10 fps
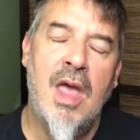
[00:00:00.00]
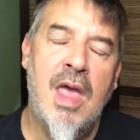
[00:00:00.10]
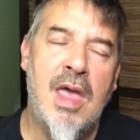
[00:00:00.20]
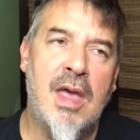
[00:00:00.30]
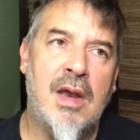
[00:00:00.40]

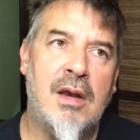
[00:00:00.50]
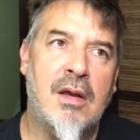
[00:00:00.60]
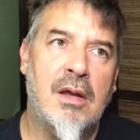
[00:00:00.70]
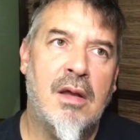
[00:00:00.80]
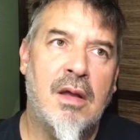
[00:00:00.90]
And
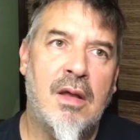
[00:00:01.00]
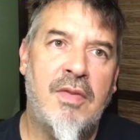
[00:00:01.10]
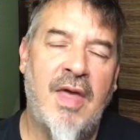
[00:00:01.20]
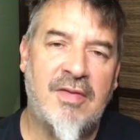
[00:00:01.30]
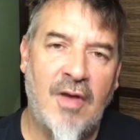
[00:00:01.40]

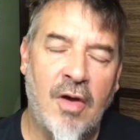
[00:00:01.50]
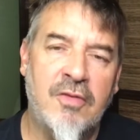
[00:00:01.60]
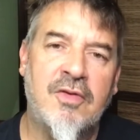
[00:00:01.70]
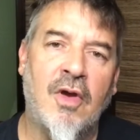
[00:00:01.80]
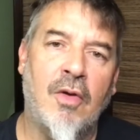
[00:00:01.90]
that's
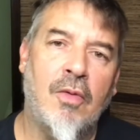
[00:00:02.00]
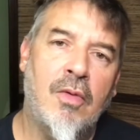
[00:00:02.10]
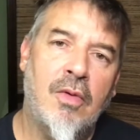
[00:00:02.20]
also